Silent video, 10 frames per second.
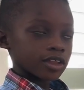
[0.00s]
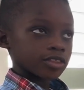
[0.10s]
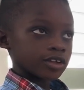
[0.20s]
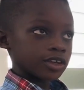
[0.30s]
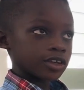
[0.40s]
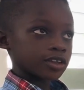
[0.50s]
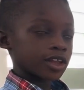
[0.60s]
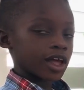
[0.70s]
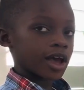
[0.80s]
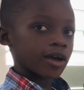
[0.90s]
Then
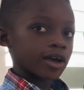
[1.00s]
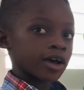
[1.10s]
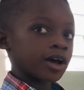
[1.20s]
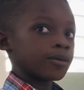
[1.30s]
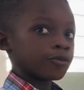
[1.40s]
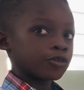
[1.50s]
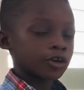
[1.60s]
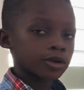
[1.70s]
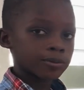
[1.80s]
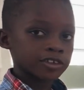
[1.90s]

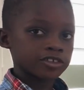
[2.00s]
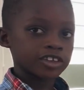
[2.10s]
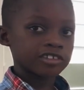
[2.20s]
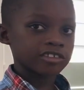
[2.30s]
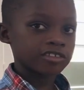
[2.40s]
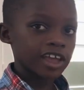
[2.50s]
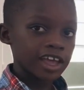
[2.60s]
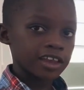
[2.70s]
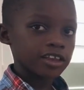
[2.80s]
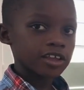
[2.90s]
4 plus 6 is
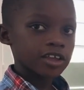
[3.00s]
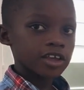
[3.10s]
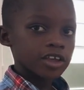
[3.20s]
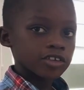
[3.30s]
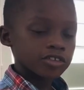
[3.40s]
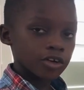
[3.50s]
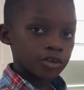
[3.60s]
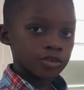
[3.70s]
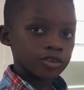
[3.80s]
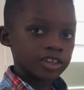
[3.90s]
10. So
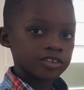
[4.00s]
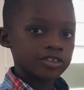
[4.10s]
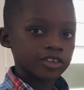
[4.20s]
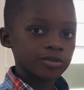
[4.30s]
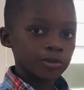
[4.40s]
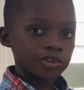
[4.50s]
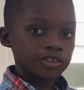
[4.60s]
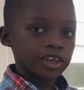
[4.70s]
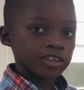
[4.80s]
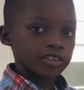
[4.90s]
you need 6 more to
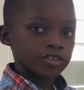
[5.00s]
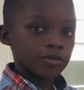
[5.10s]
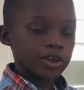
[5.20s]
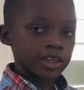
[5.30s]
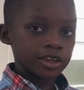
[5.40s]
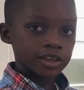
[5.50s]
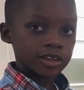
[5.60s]
get to 20.